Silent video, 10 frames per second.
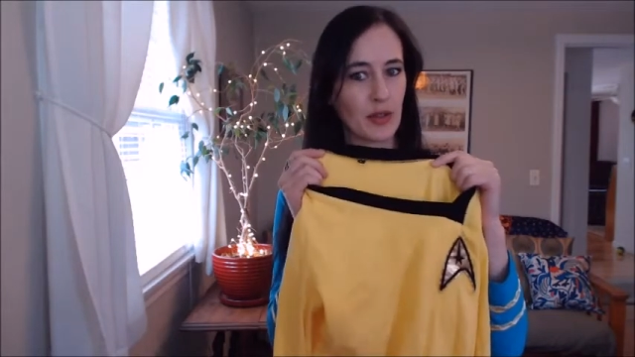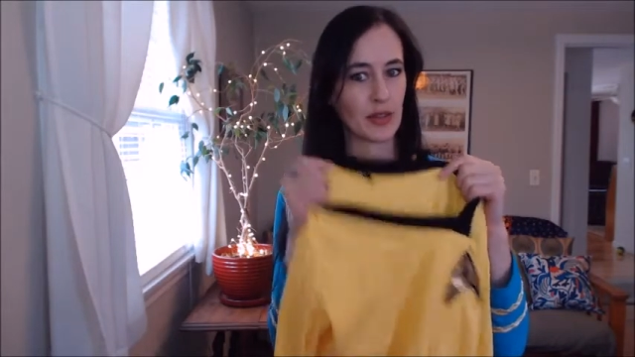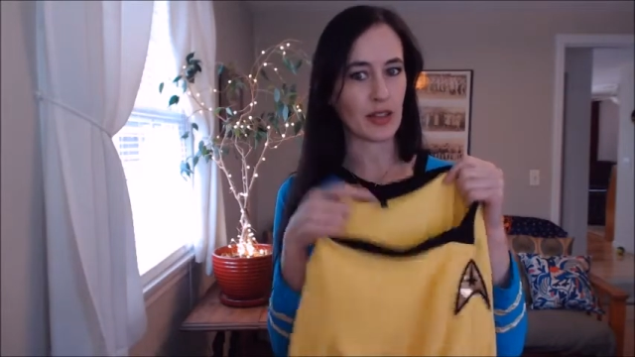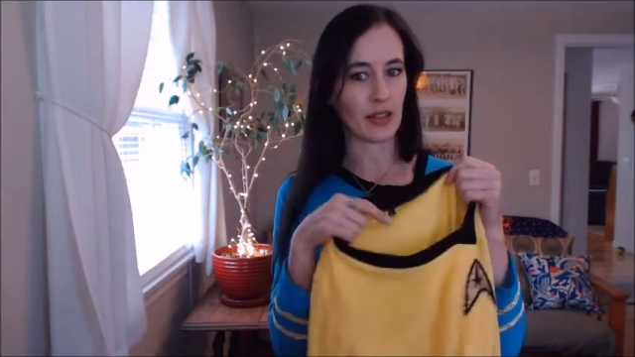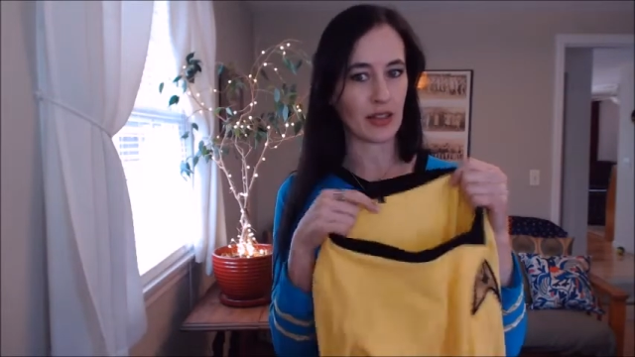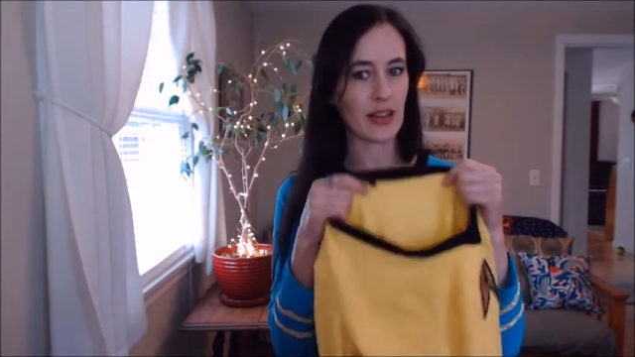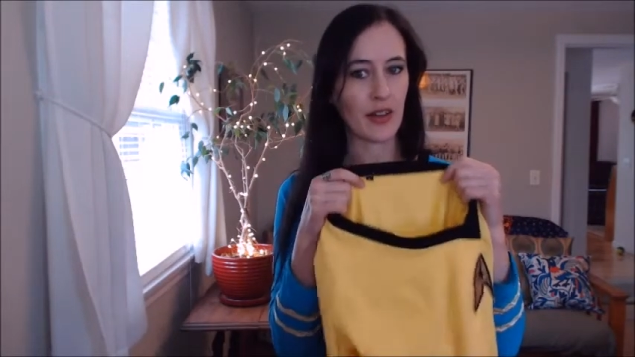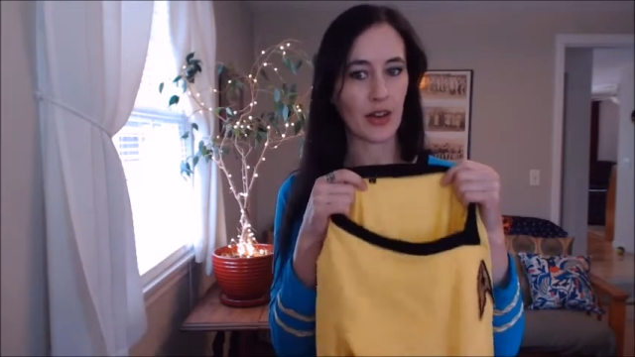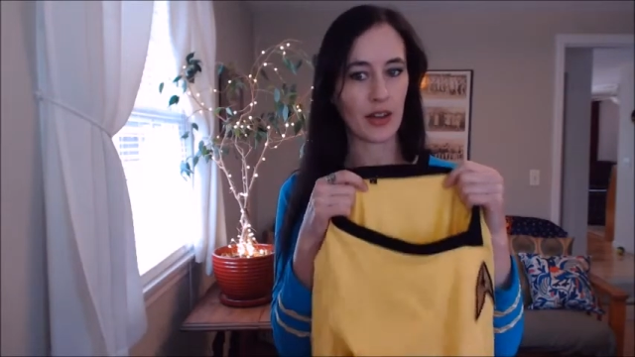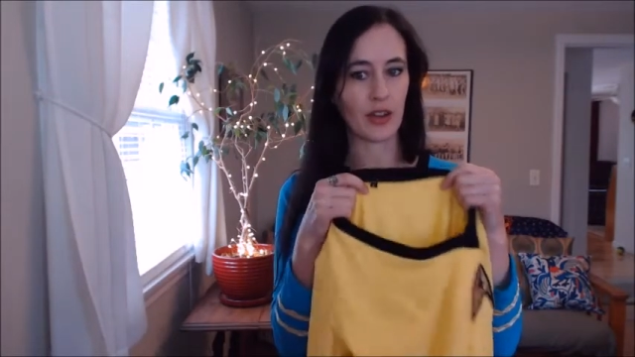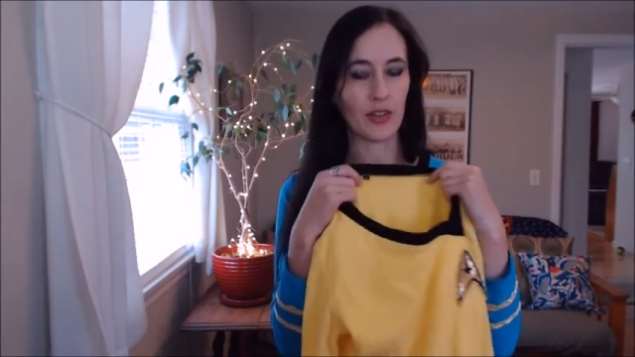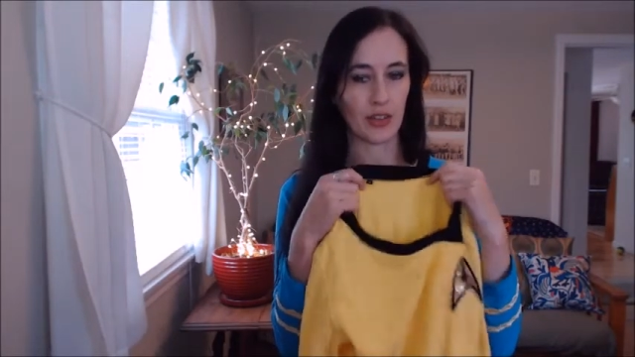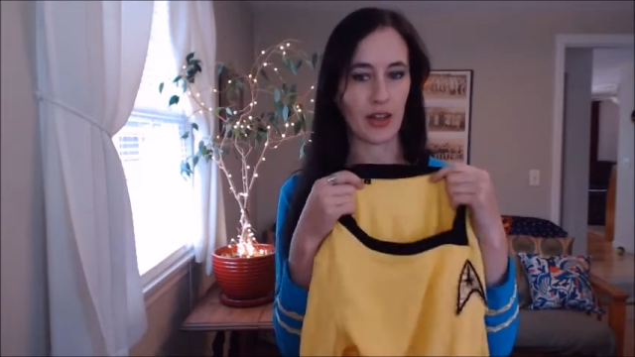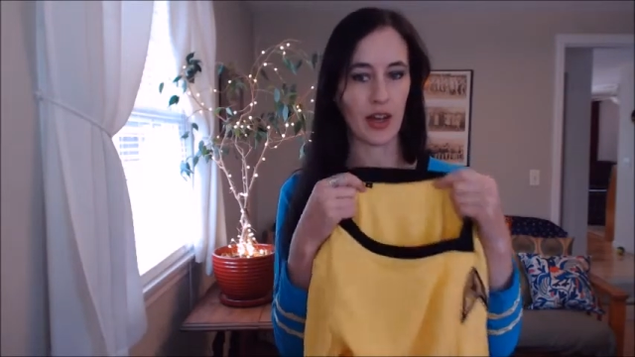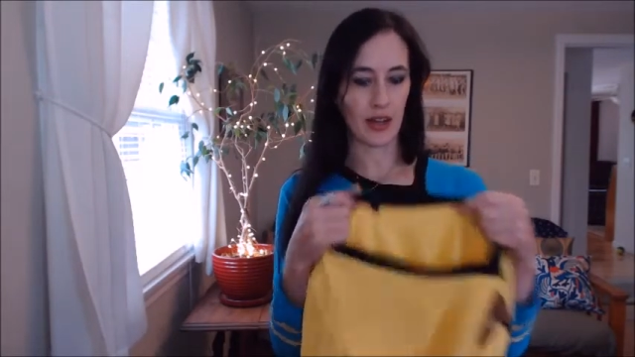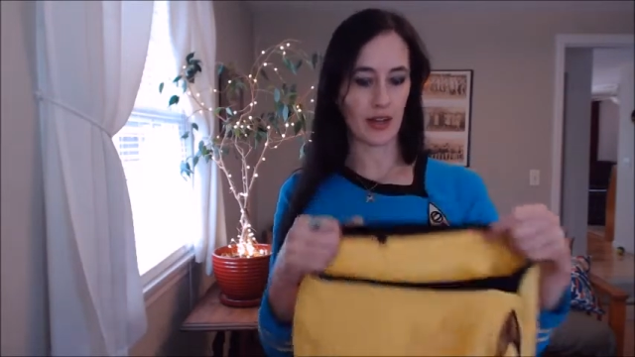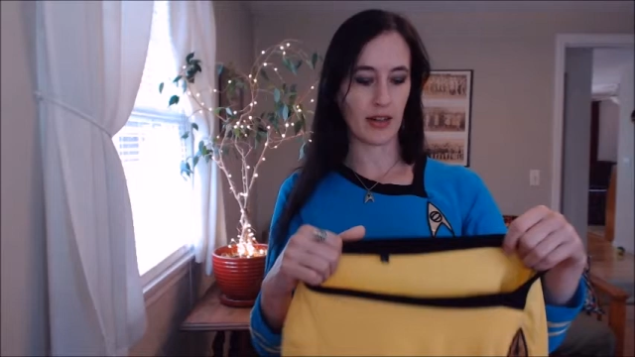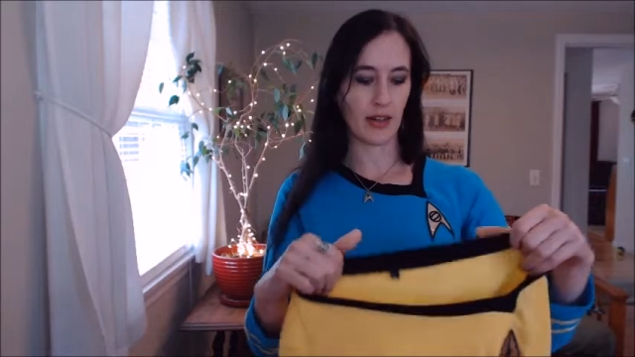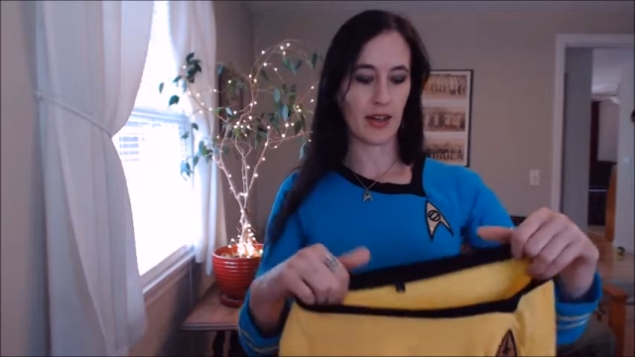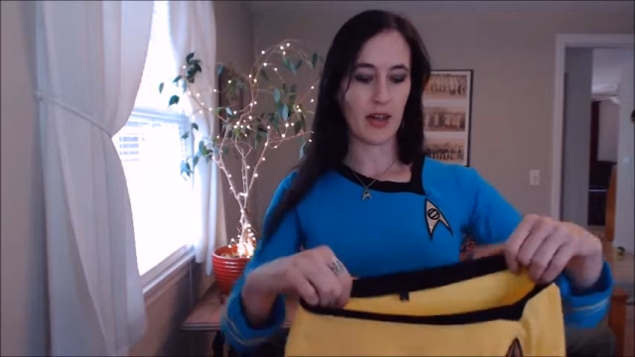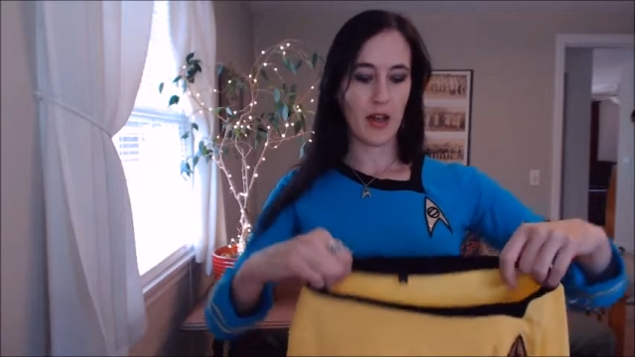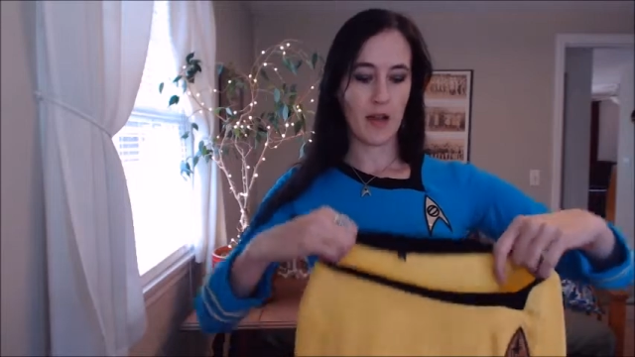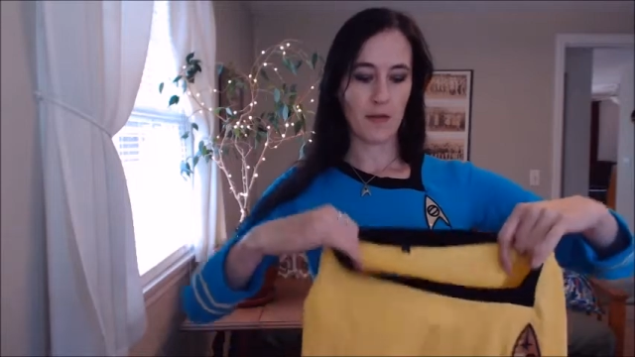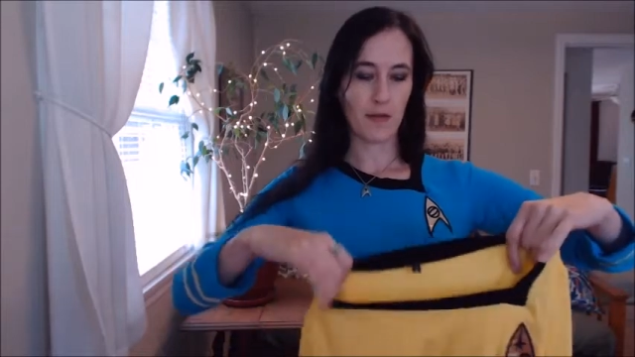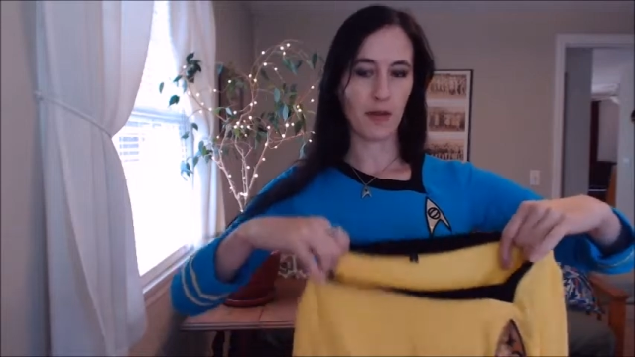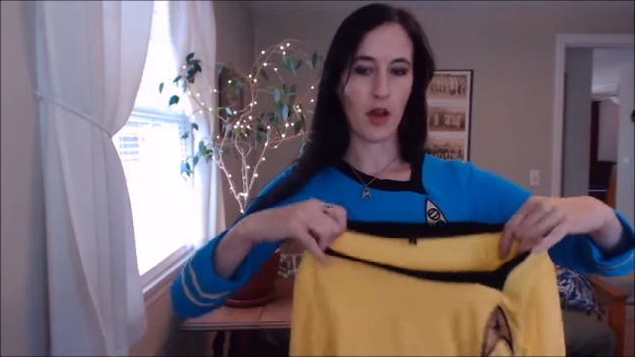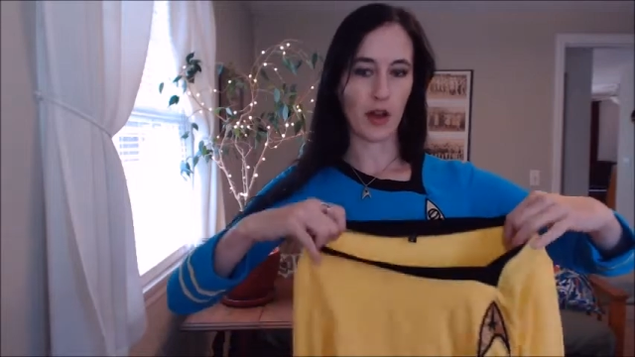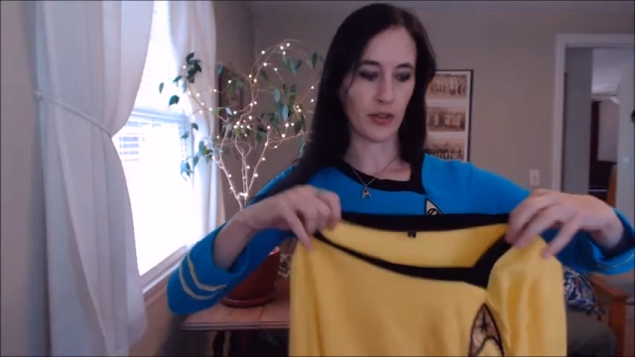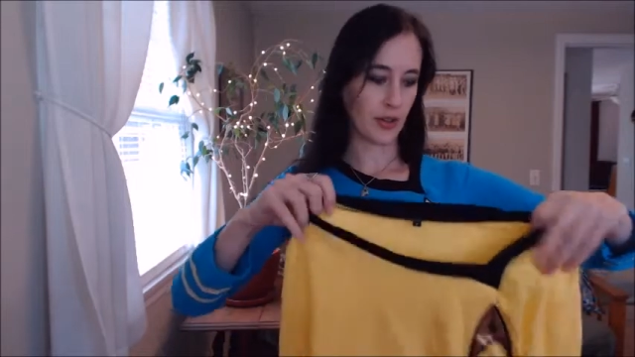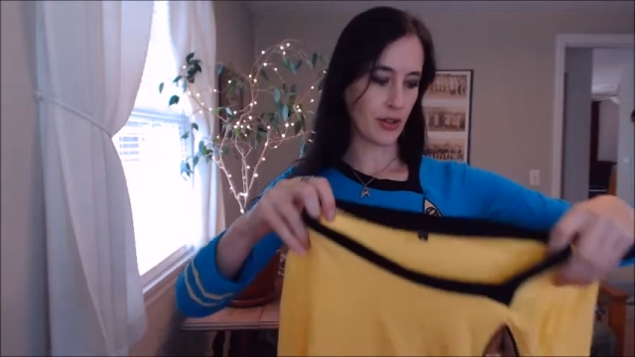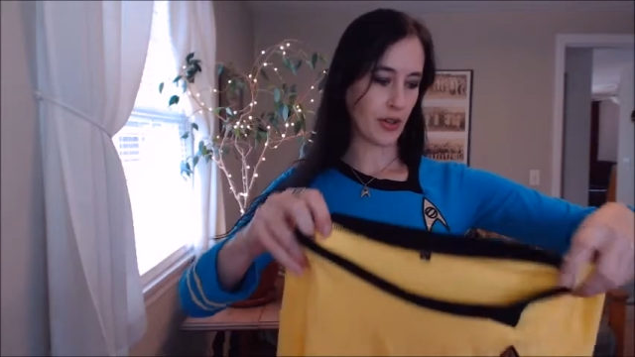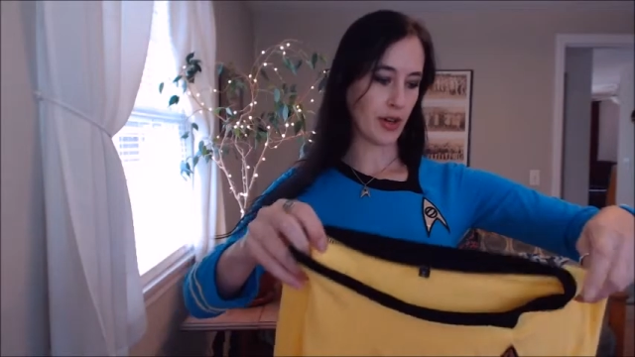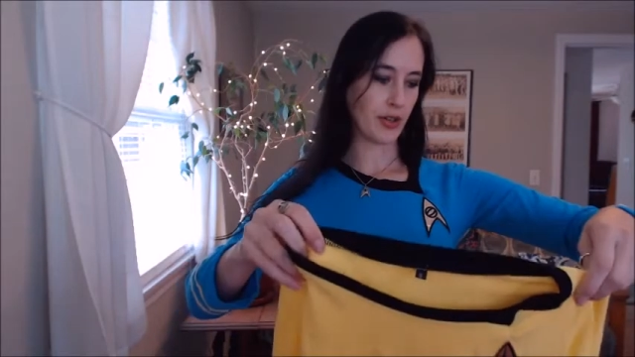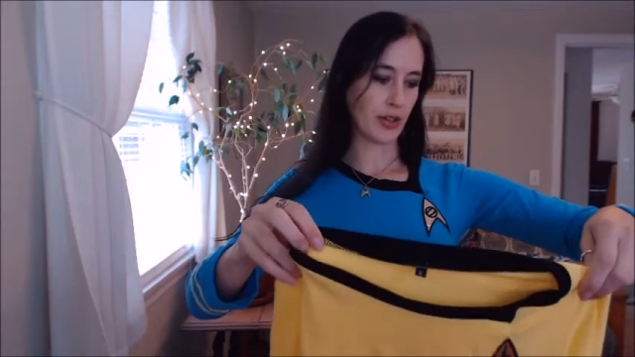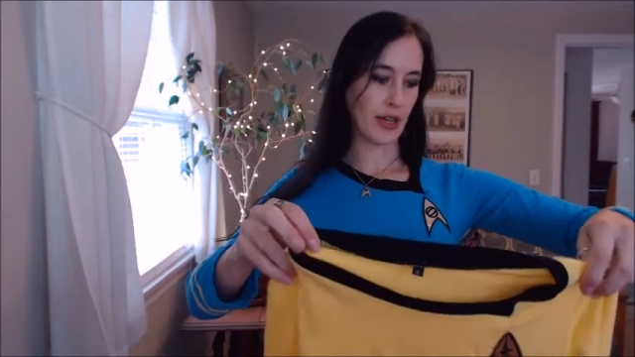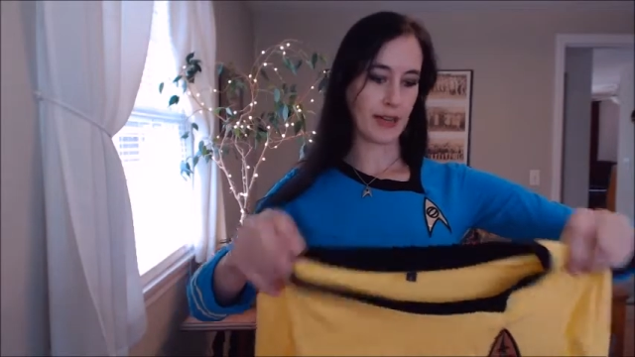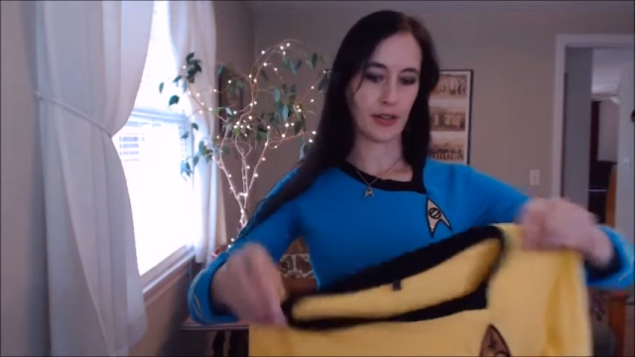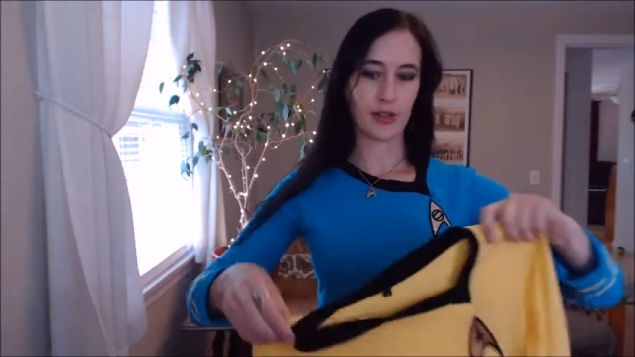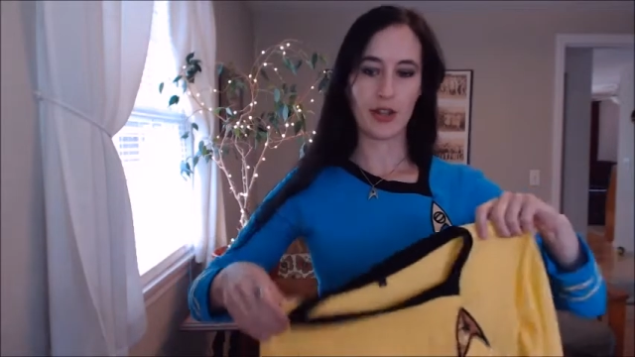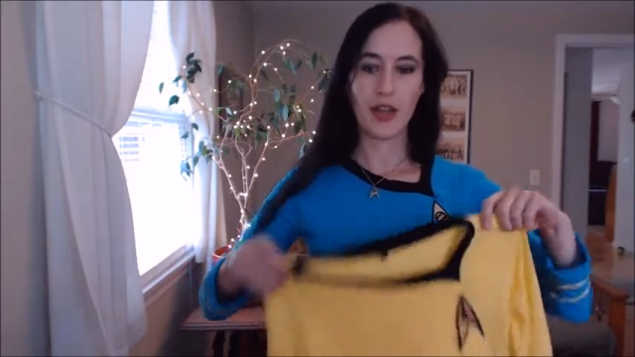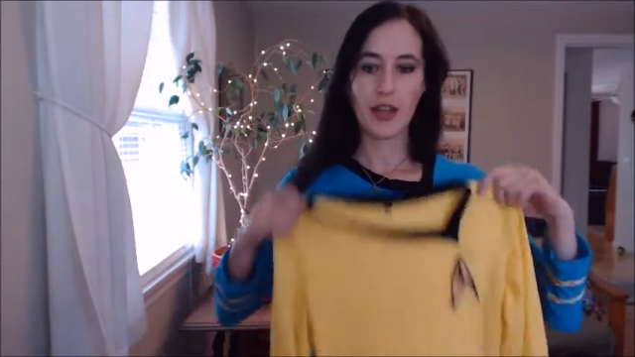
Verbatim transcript: It doesn't, it's not dark enough. It doesn't hide any flaws in your underlayers.